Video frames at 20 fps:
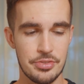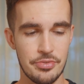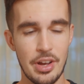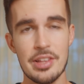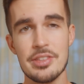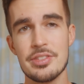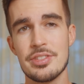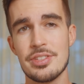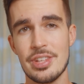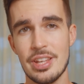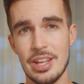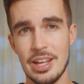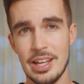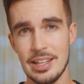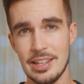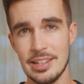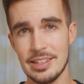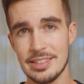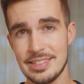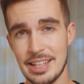funds
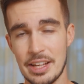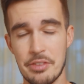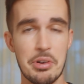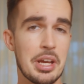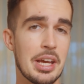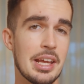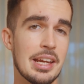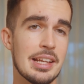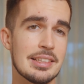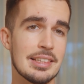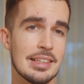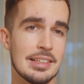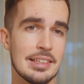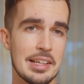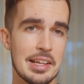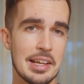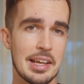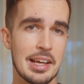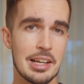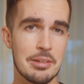in segregated and
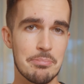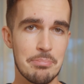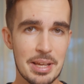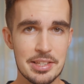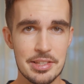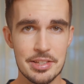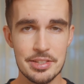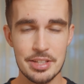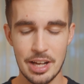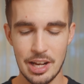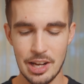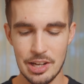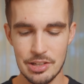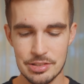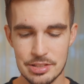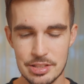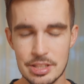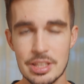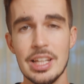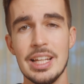dedicated business
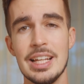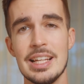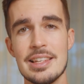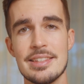accounts.